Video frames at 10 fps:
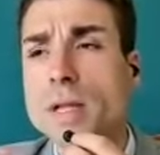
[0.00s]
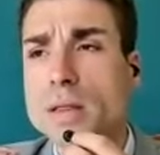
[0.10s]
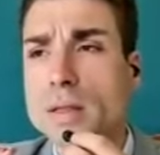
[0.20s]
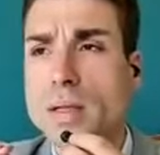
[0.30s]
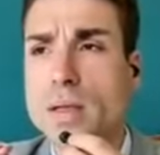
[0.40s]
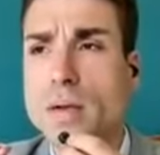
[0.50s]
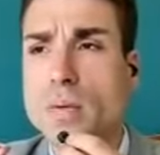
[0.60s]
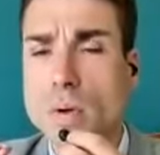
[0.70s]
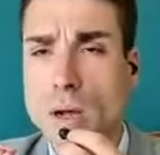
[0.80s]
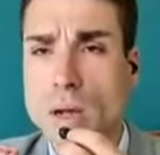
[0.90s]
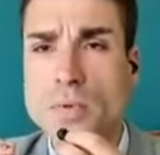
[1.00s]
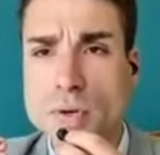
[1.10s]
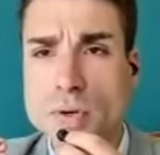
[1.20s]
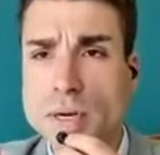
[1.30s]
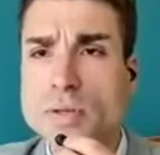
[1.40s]
But
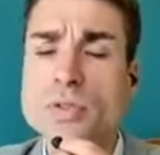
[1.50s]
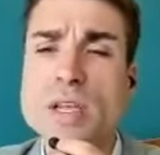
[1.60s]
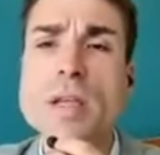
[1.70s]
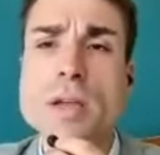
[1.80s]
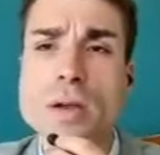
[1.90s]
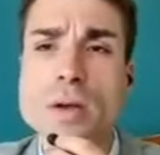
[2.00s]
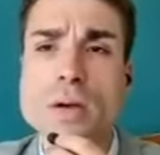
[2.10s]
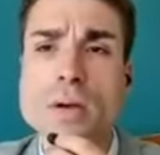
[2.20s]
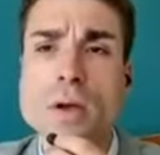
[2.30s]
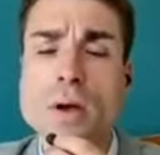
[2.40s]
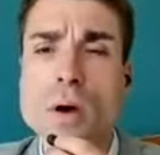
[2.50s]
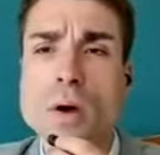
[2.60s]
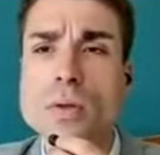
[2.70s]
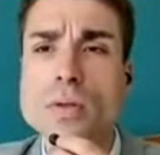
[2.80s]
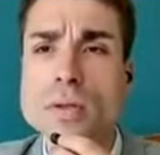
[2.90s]
I'm trying to say here,
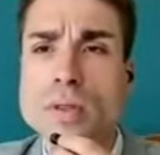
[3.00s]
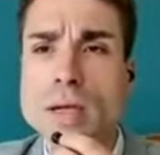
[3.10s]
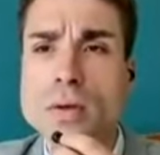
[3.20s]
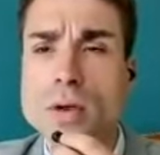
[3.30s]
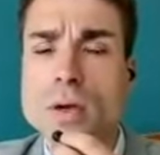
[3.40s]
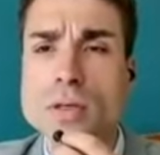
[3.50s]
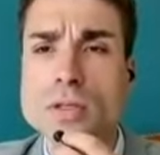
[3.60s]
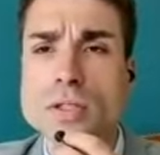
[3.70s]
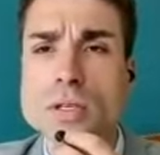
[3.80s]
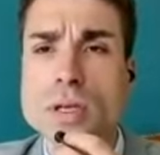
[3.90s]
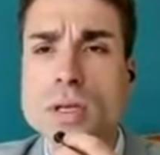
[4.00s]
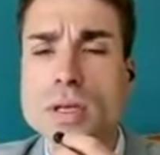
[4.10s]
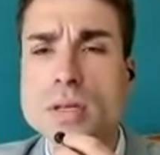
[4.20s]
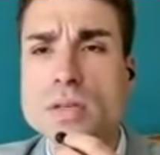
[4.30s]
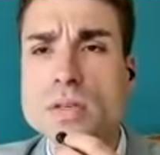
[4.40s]
all the technology
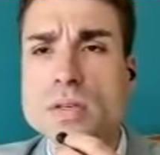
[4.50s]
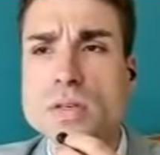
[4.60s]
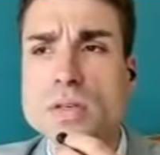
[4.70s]
is